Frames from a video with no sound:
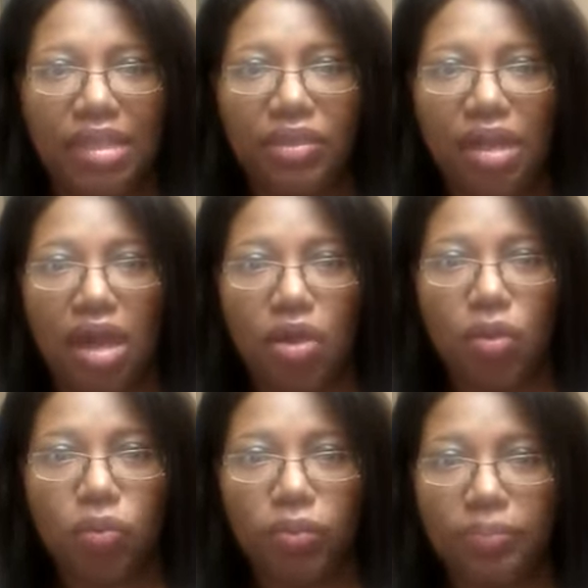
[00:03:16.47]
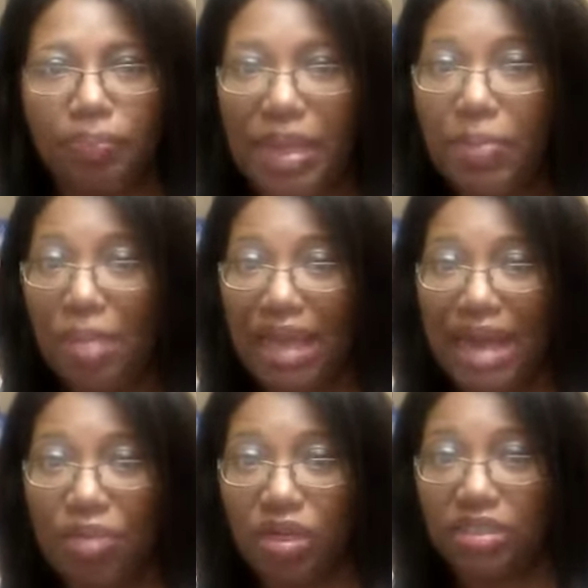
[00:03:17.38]
You know, people might
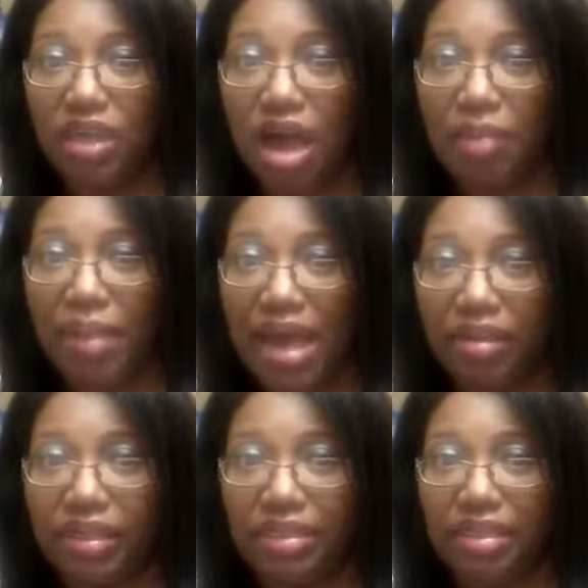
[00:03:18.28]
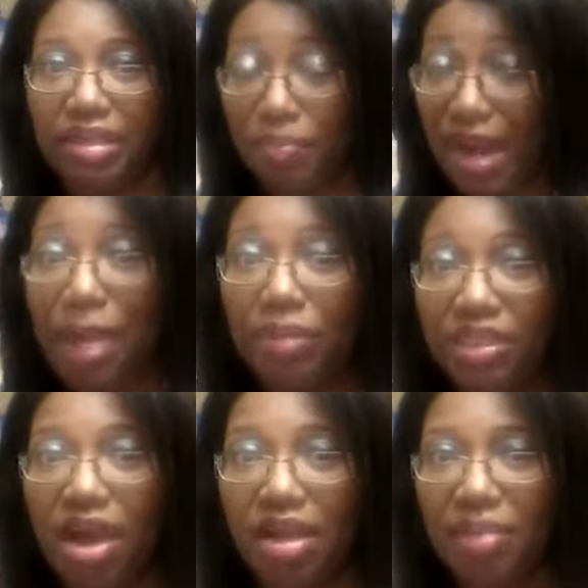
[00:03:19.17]
not want to talk about it, but I'm going
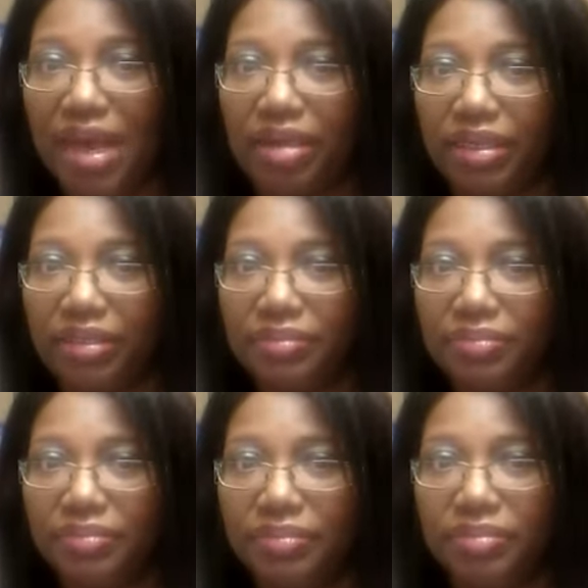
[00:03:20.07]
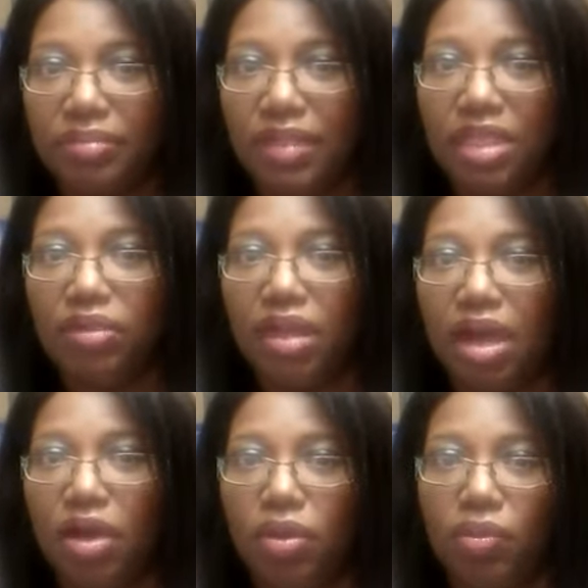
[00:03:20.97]
to talk about it you
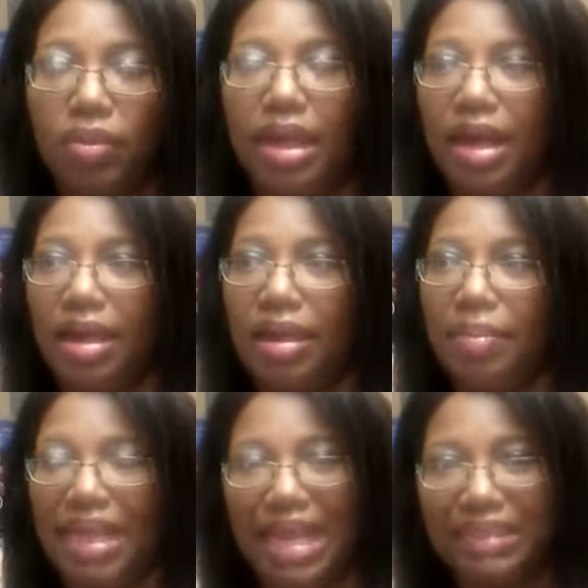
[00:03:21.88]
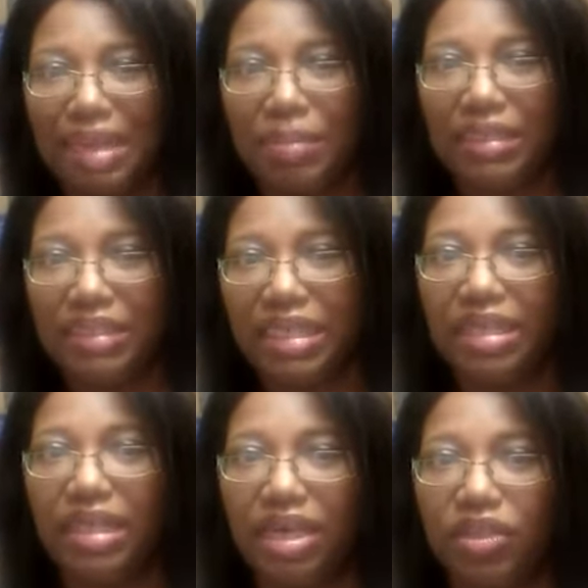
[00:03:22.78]
know, um, and as I mentioned
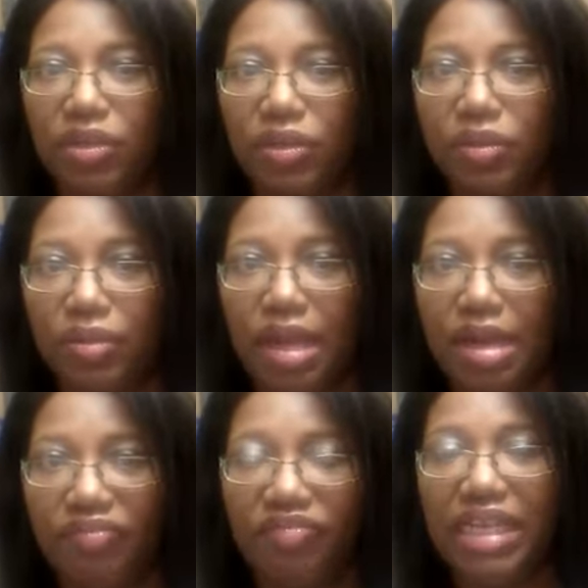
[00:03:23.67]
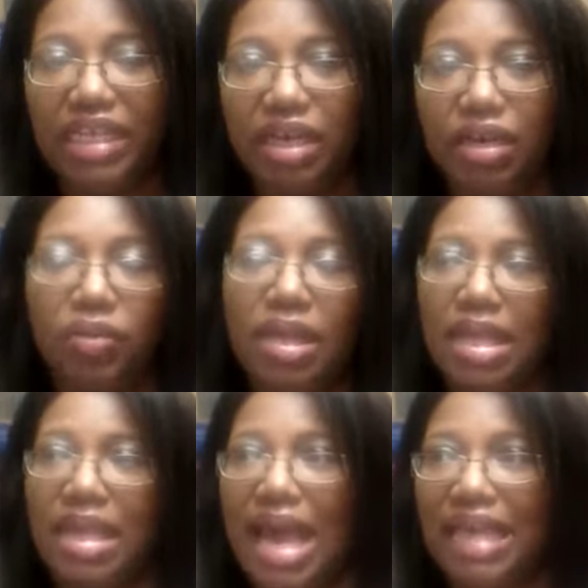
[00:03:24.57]
in another um, video,
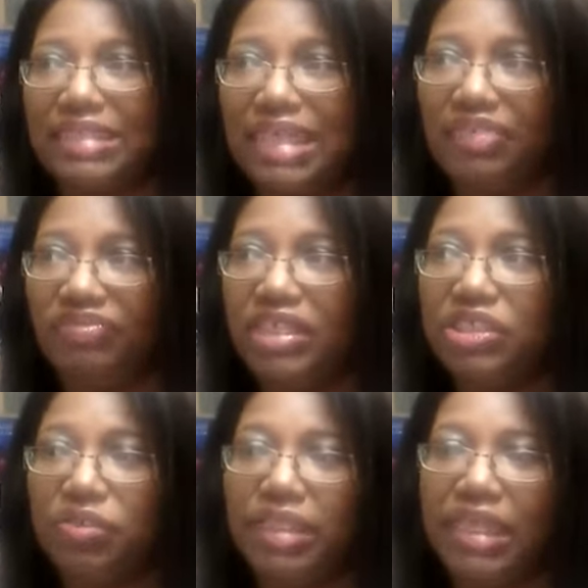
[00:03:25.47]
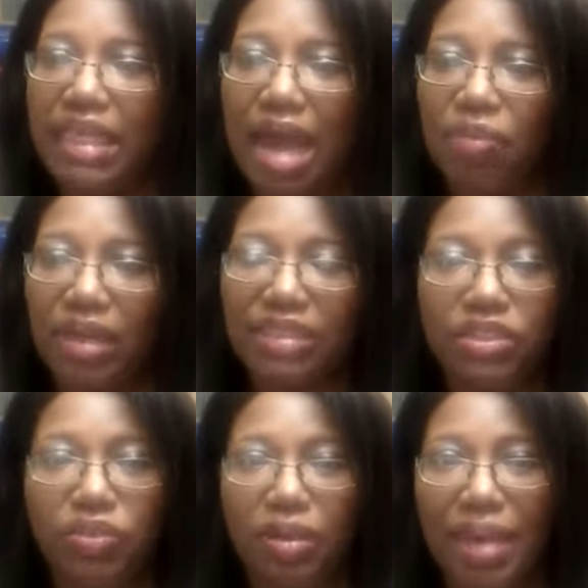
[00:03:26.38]
I said eventually I would like
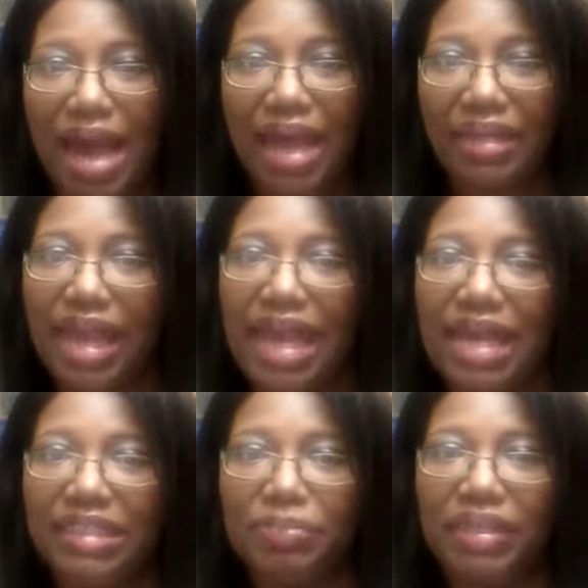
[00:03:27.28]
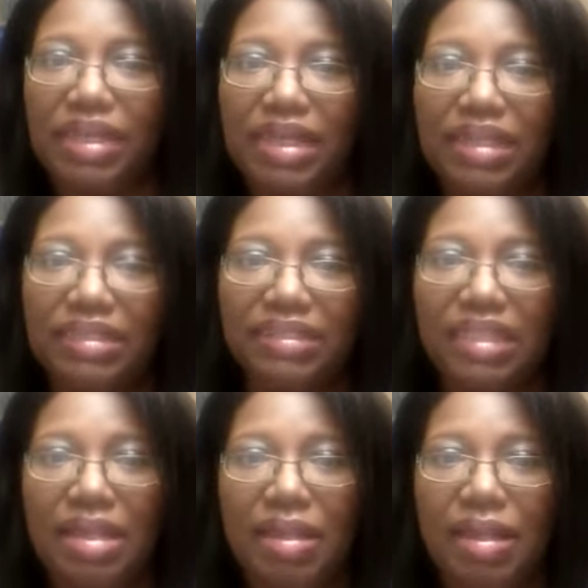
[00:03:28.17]
to do a podcast because,